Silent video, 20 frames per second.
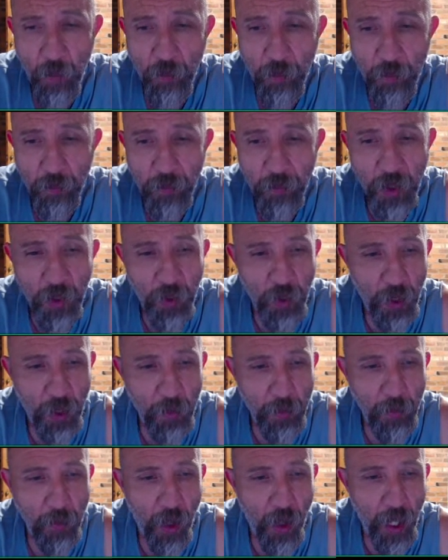This one will
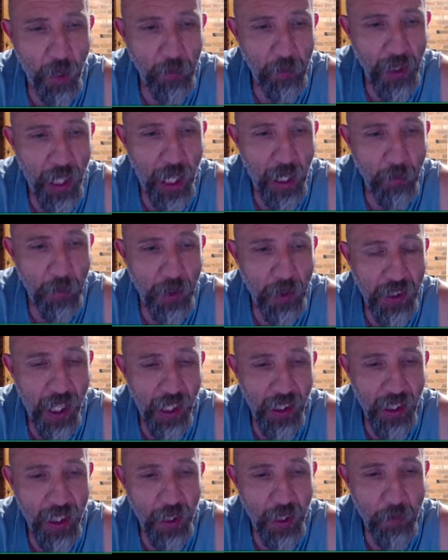be right up James'
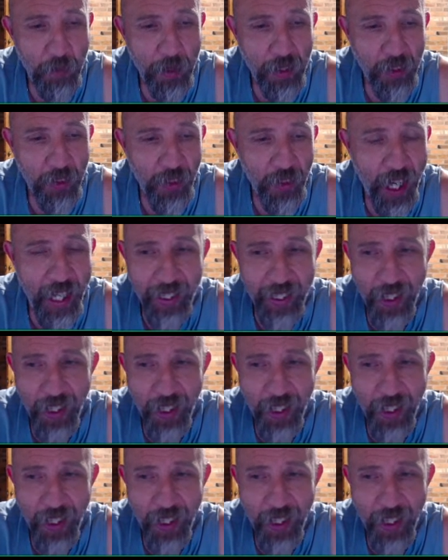alley, bit of Dragon